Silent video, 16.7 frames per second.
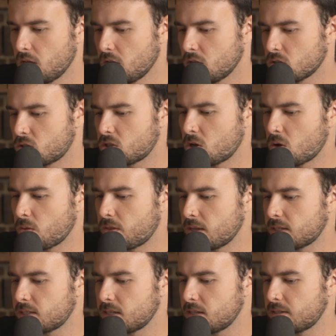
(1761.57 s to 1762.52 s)
So
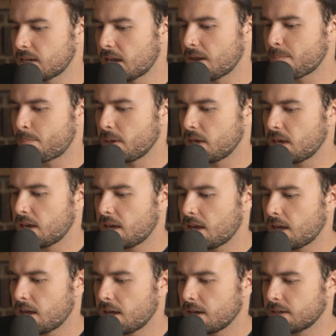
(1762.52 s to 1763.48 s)
this is a
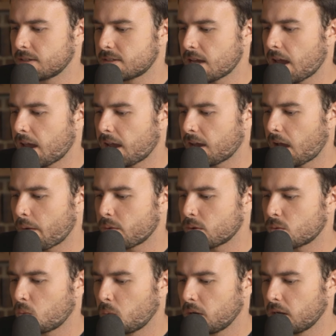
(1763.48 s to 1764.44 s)
big day. I
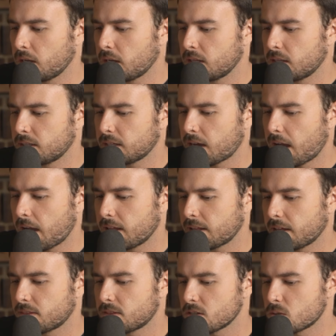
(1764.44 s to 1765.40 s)
would really
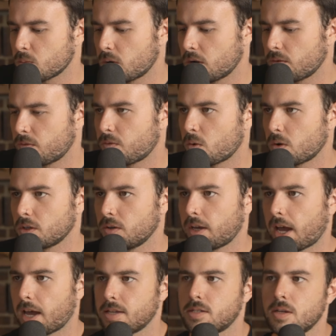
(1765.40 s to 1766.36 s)
highlight this one for you
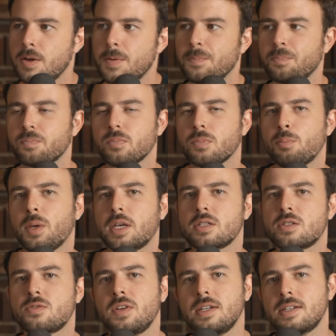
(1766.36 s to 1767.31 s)
guys
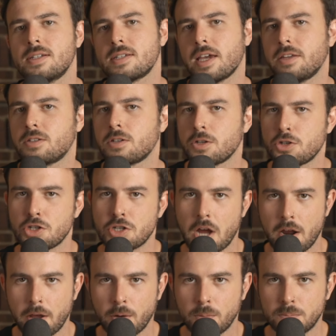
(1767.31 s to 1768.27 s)
because Venus enters
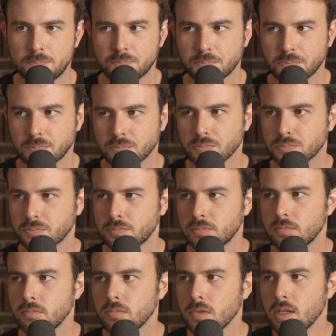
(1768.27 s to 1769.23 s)
shadow.
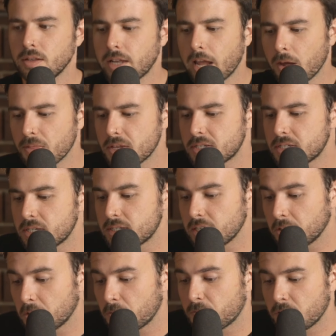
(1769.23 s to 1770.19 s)
Now, this is
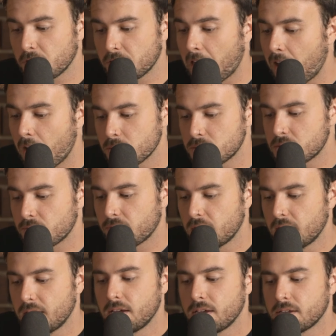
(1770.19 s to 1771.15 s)
in your fifth house of
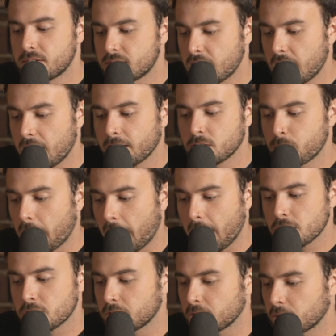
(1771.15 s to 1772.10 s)
sex,
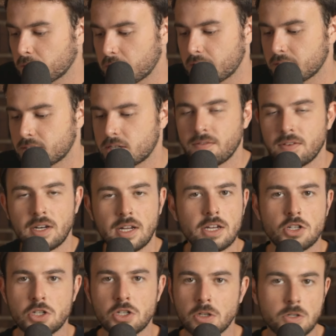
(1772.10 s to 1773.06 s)
passion,
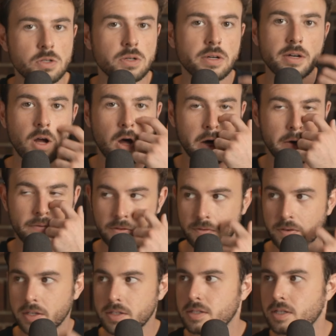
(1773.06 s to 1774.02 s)
creativity, children, all of the
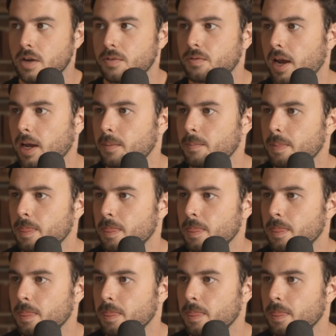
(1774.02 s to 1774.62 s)
fun stuff, right?